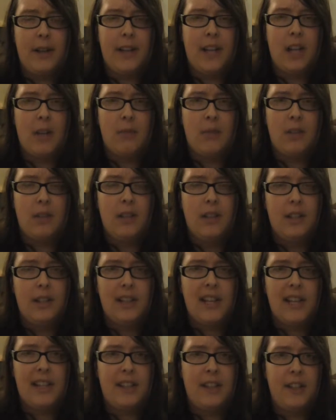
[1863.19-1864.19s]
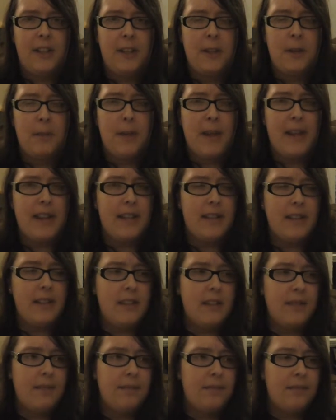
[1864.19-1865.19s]
my camera connected to the
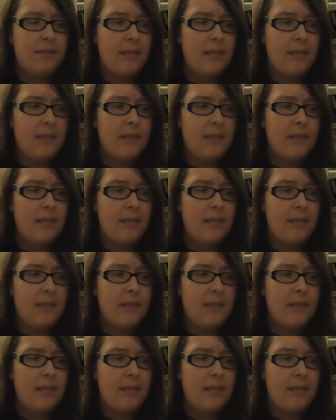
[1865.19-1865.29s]
mains,